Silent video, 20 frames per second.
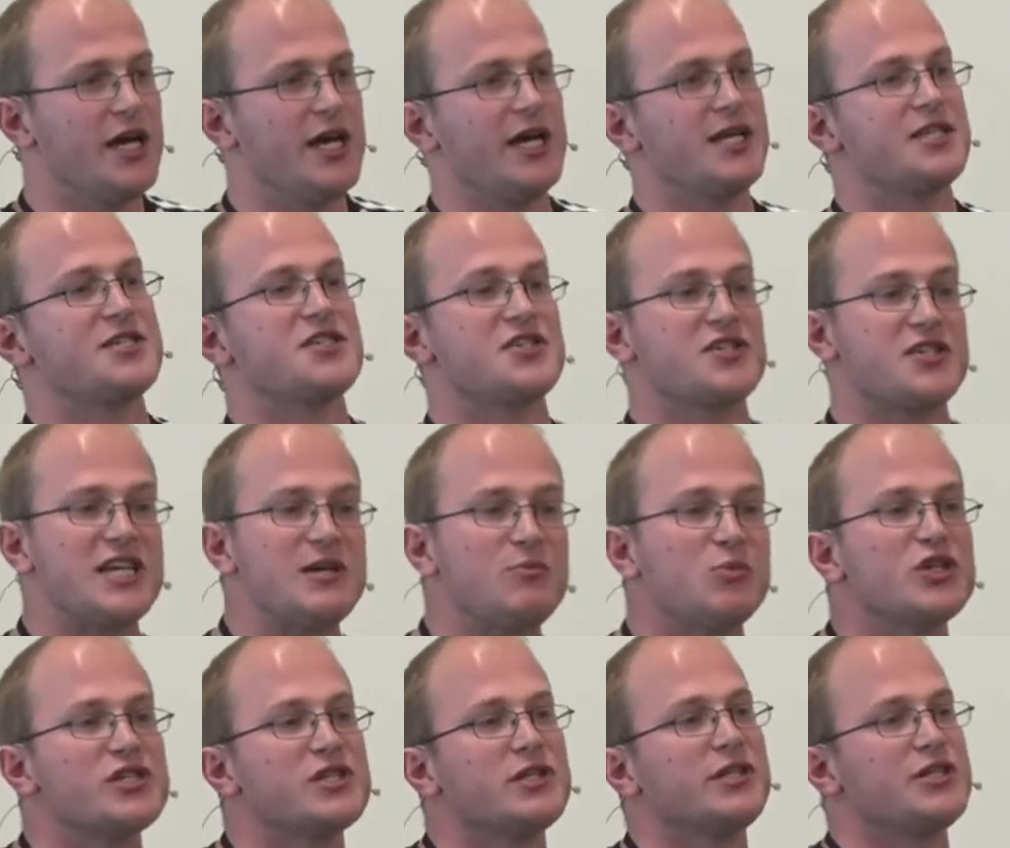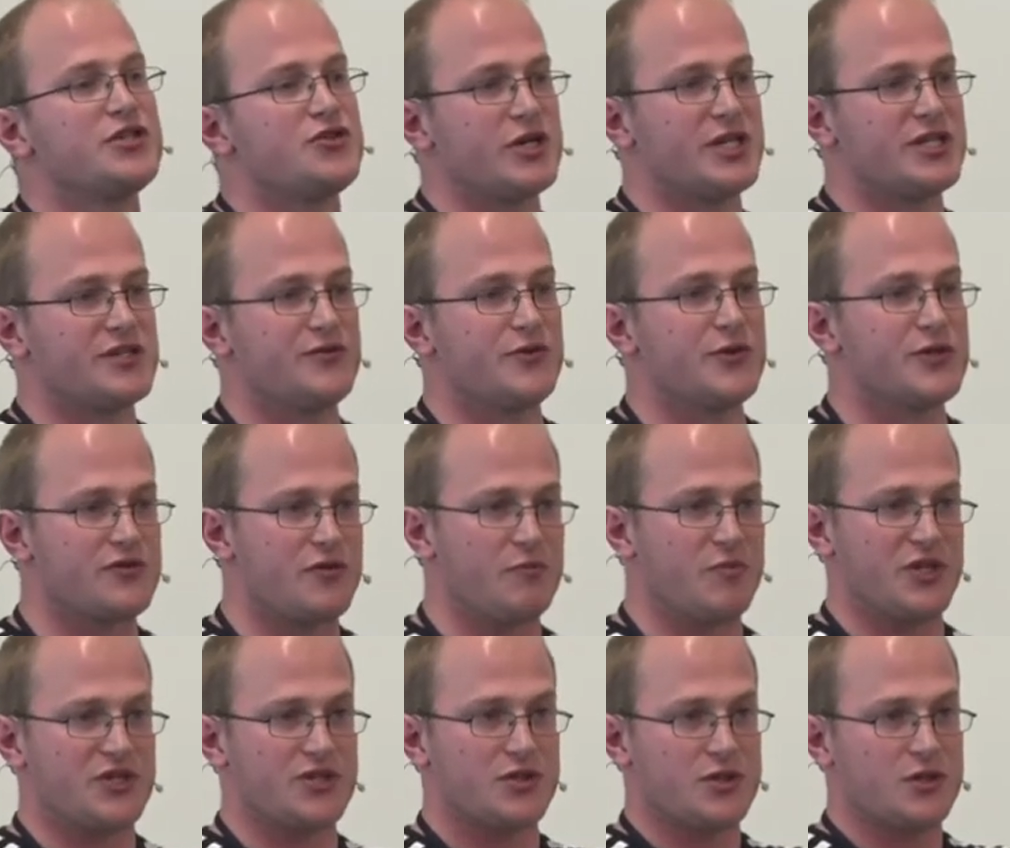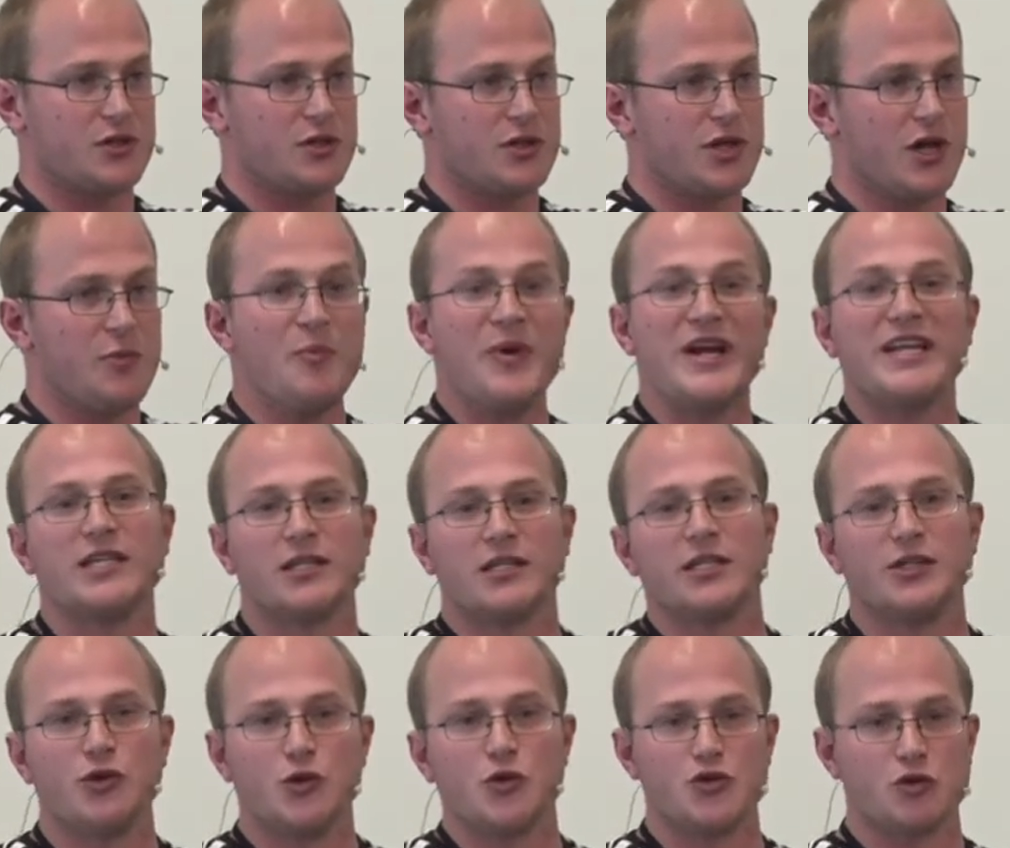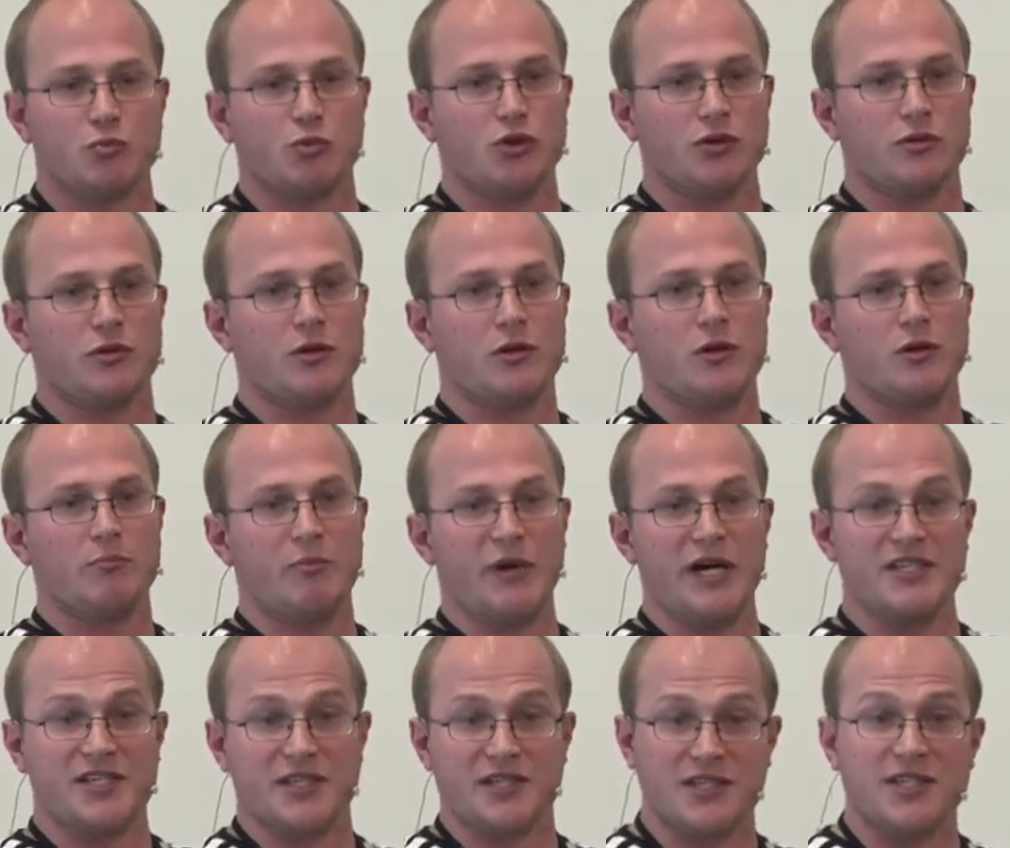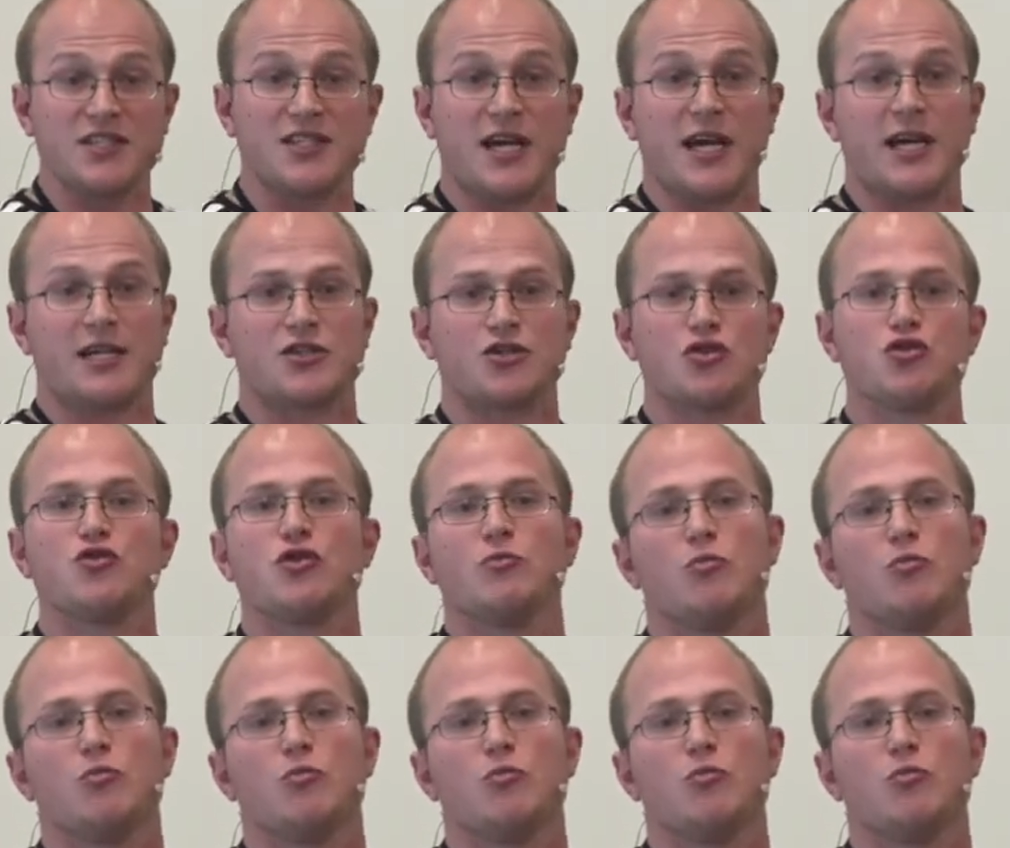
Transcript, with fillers: It seamlessly transfers from this immediately usable basic syntax to